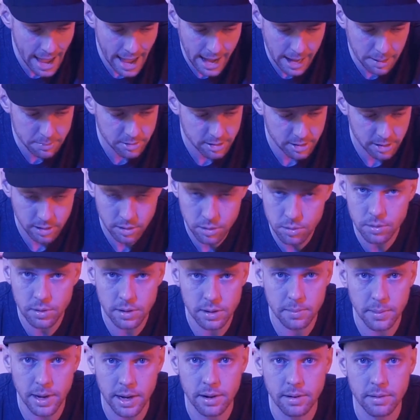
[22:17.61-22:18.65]

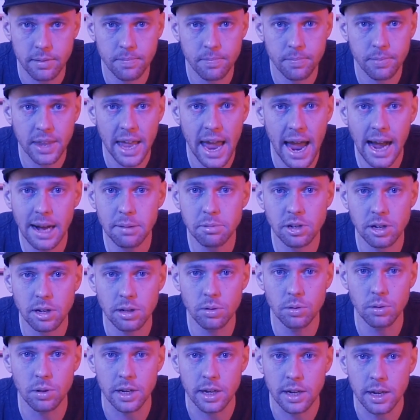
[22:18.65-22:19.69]
Absolutely, man.
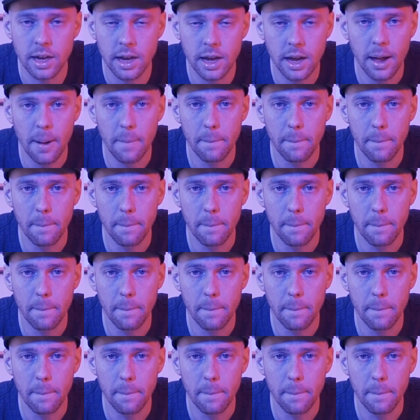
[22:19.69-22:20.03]
Absolutely.